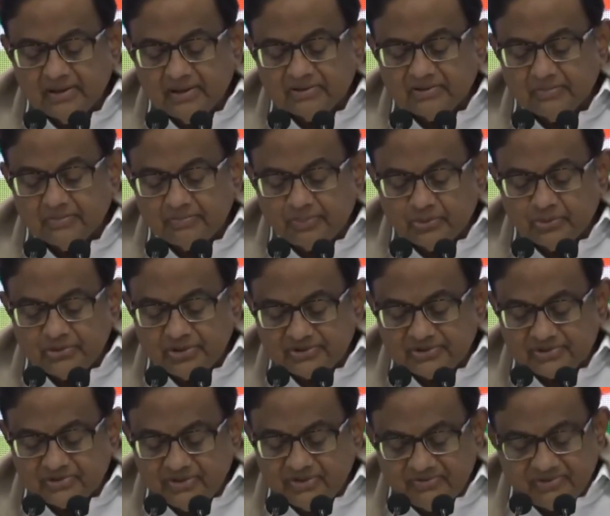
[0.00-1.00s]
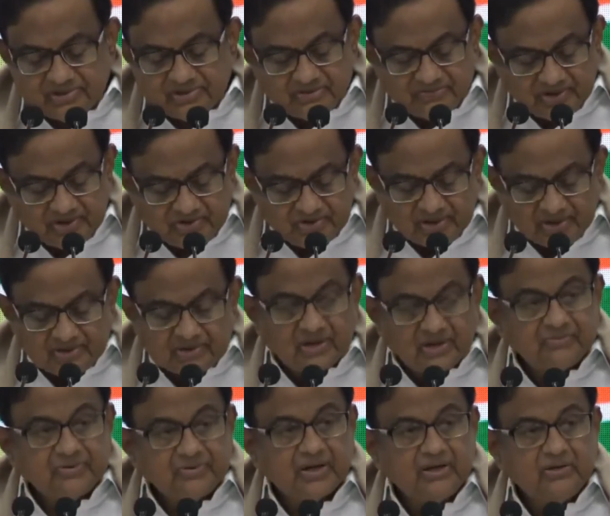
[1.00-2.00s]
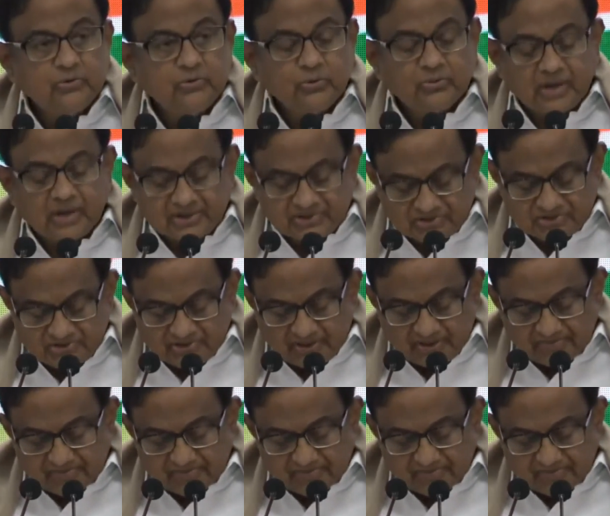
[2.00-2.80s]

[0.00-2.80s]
to push its divisive agenda for Hindu Rashtra.